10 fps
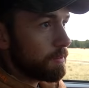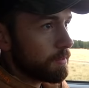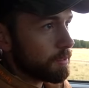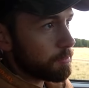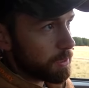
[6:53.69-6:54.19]

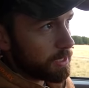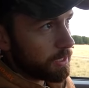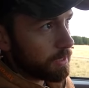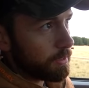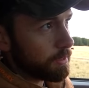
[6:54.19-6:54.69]
This
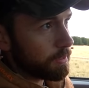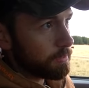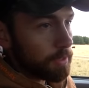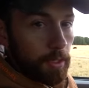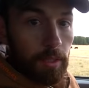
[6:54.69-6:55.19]
particular
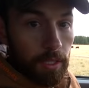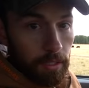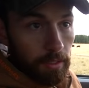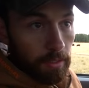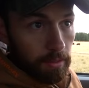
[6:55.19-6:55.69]
unit
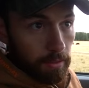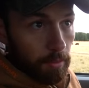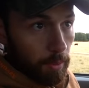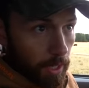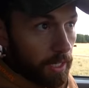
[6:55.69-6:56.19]

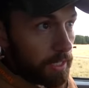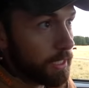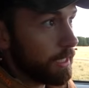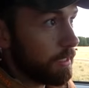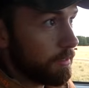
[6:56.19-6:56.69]
that we're
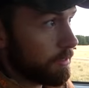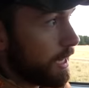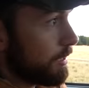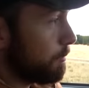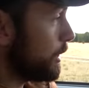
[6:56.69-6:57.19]
hunting in is
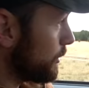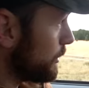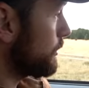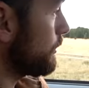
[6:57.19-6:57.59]
kind of broken